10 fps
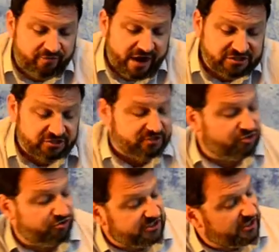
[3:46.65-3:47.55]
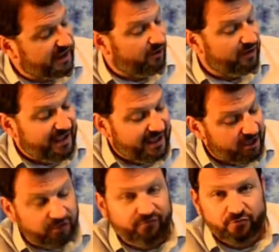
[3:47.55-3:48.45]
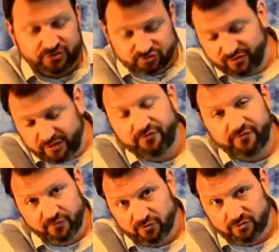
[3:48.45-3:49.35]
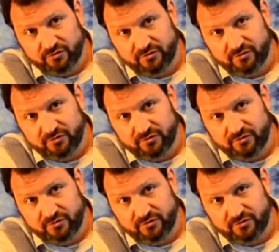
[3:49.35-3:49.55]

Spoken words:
ration and stretch it out. And our food is real food.